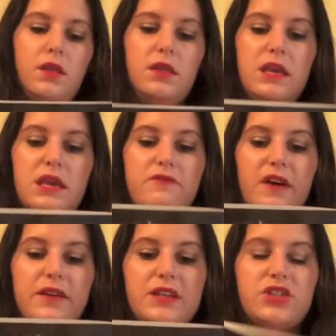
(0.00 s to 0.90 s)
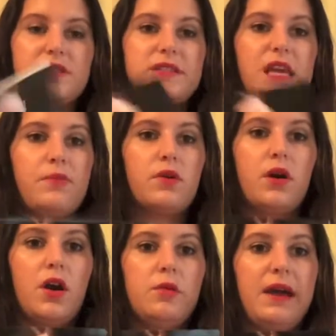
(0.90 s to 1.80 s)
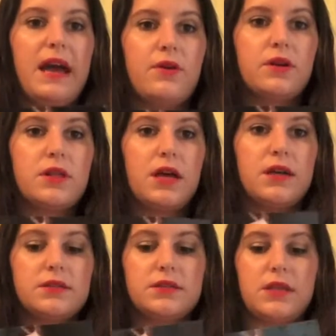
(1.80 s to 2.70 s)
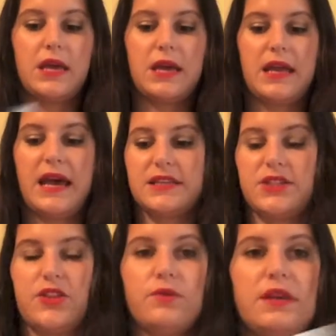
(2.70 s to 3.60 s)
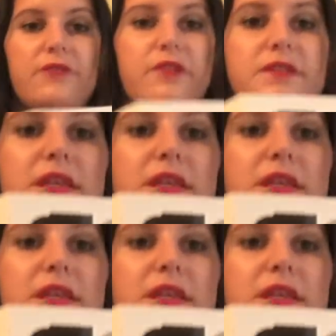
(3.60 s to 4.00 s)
the foundation sample card by Hourglass, and it has 3 different